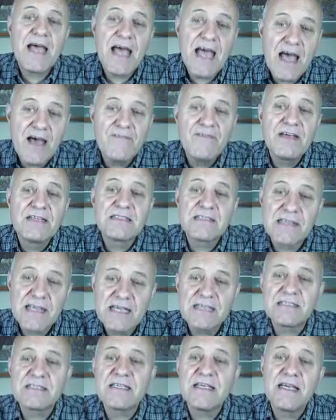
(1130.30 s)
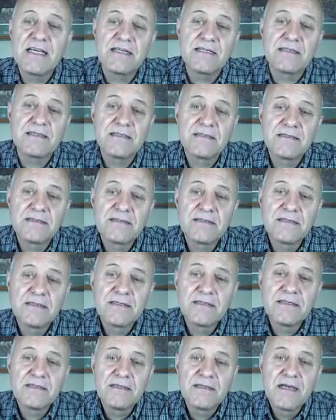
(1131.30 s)
The heavens listen.
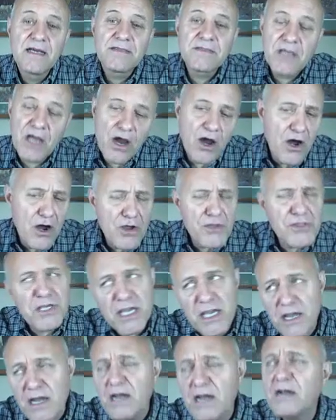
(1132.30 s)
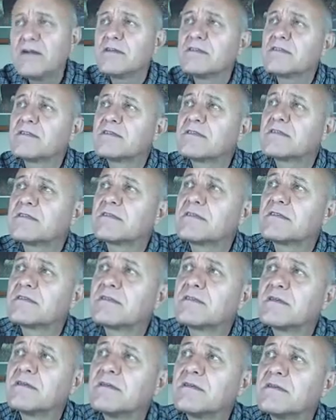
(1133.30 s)
The earth
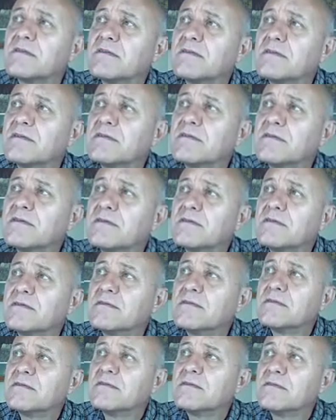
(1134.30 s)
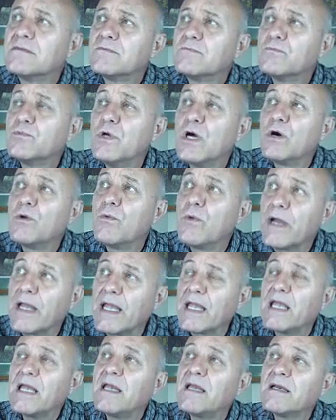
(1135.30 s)
hears. Will
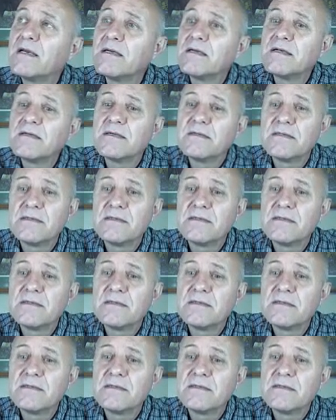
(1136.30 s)
we?